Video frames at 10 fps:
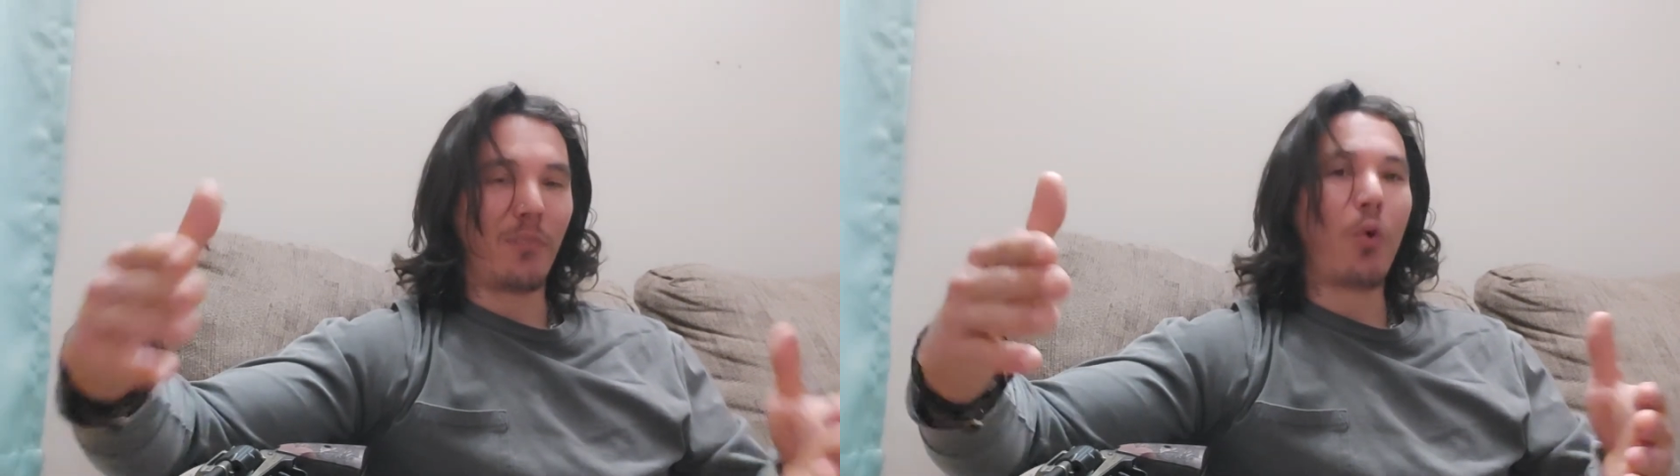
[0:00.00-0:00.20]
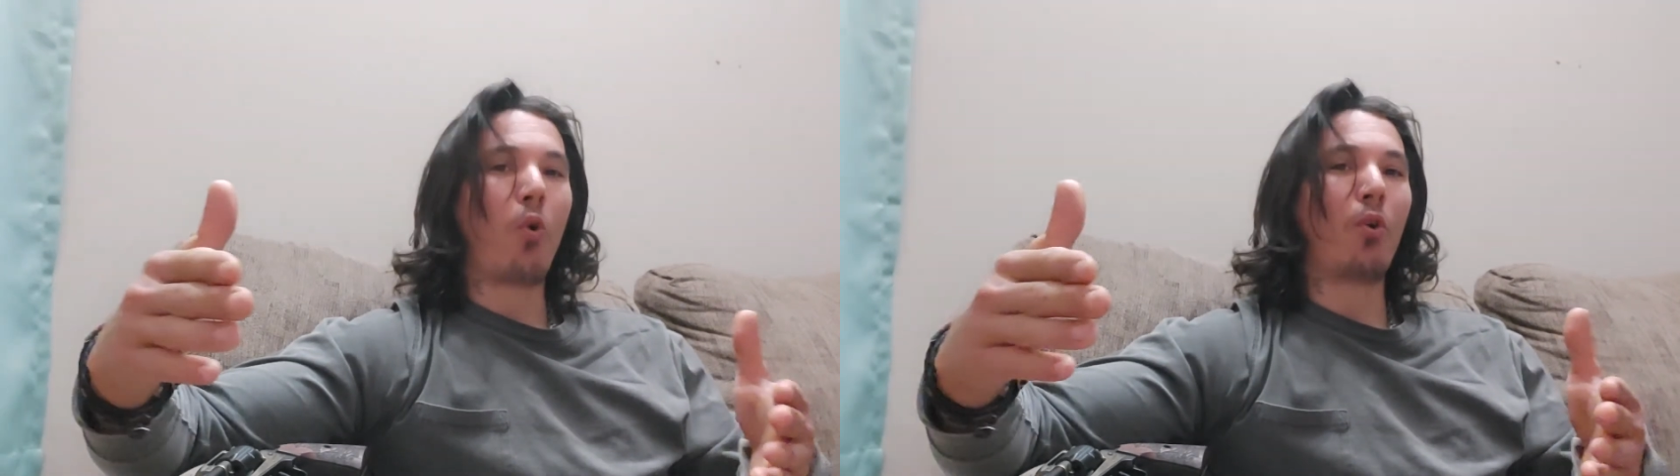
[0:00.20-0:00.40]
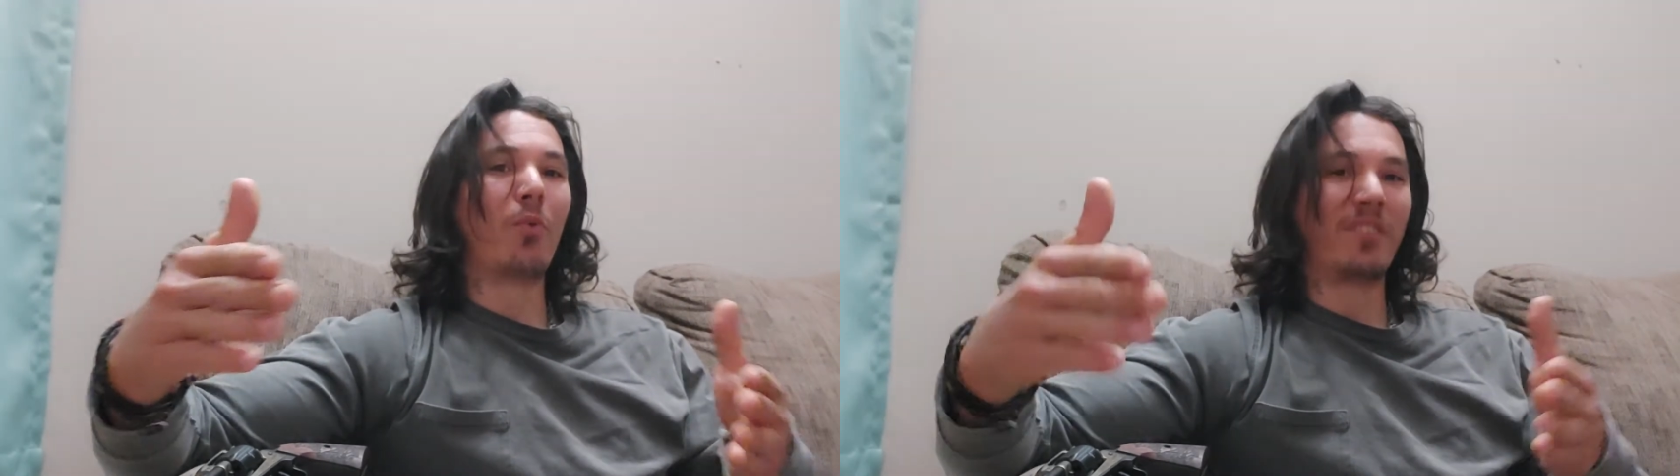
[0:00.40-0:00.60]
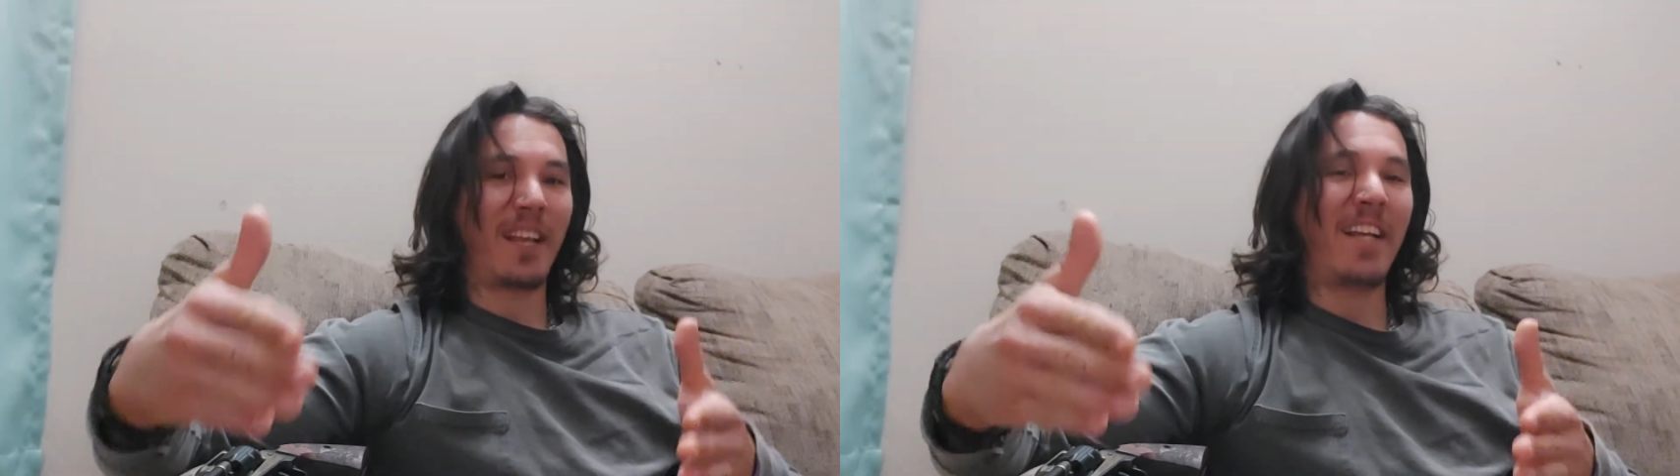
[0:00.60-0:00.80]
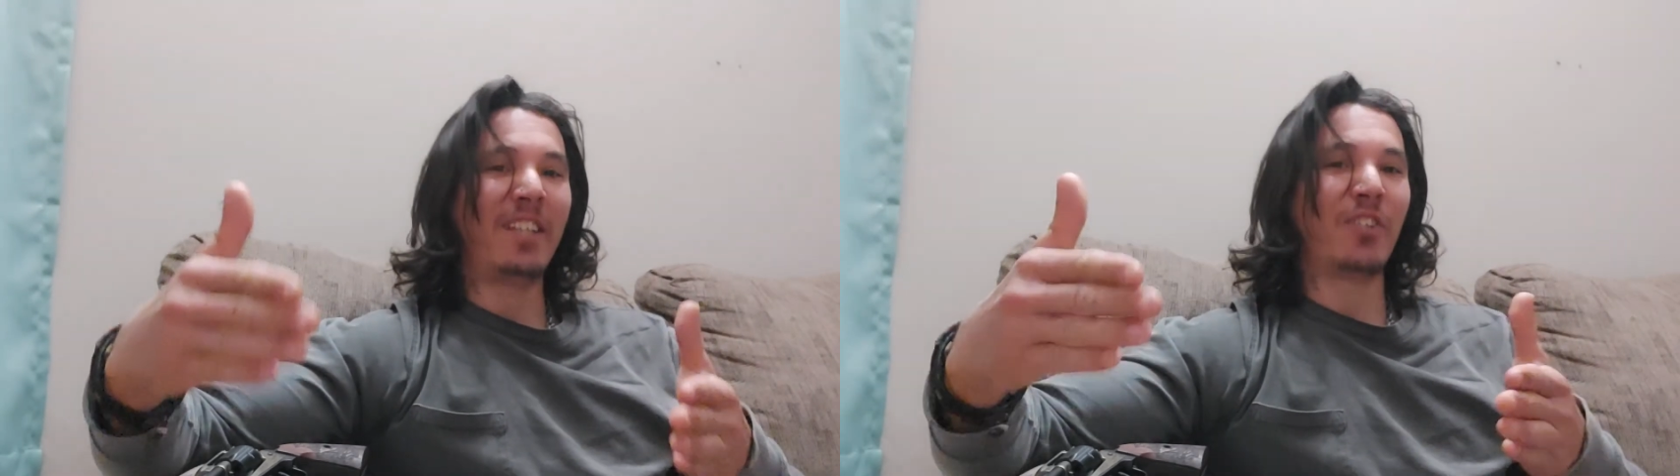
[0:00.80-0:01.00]
you're
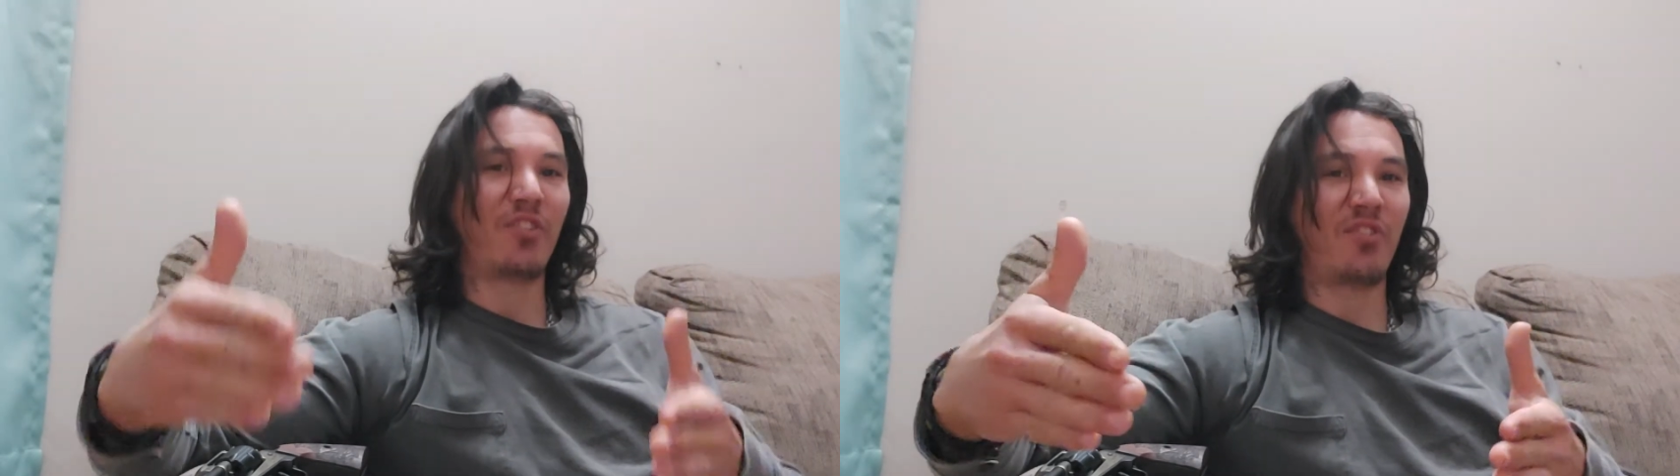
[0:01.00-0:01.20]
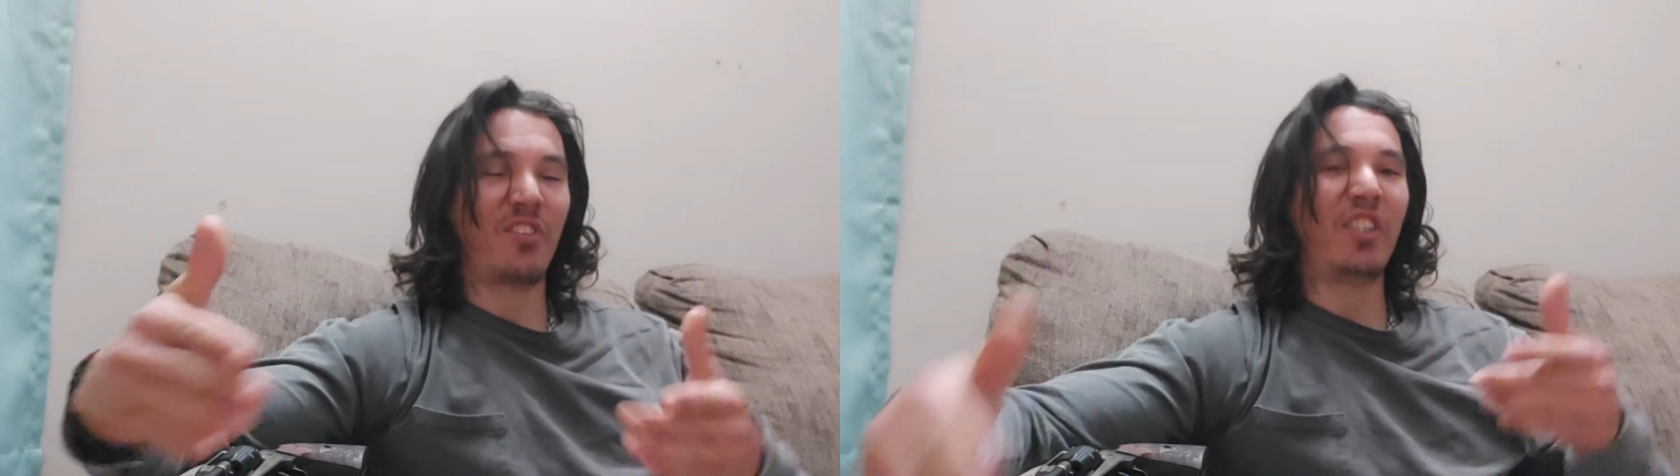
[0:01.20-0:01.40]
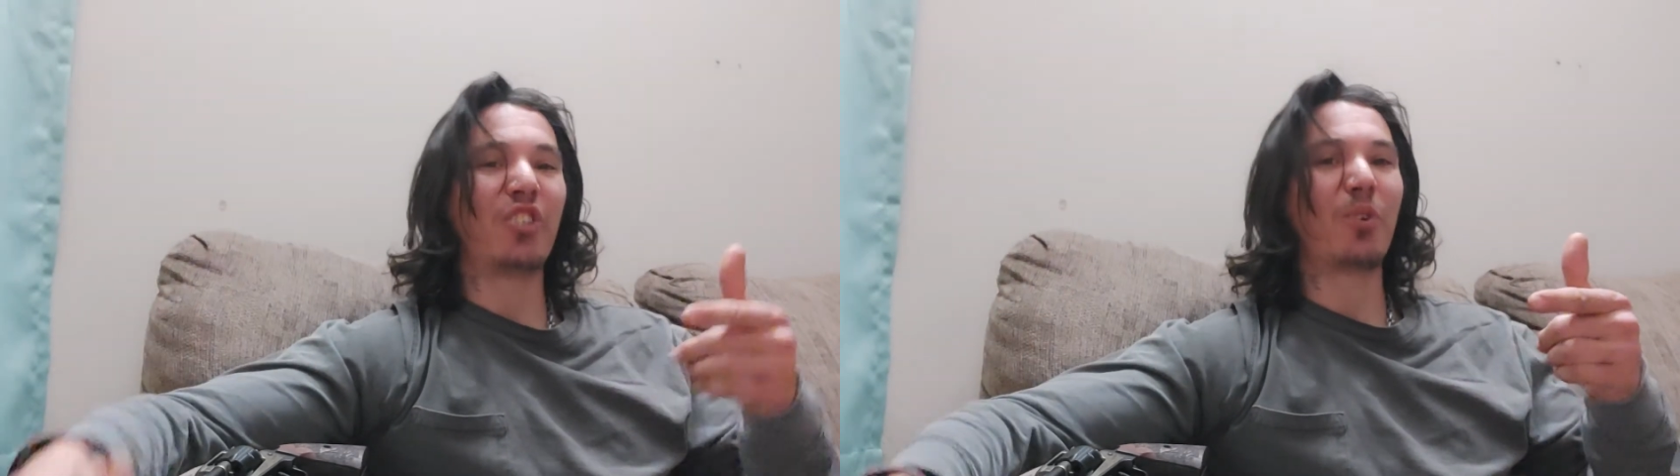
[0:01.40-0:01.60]
retaining your seed,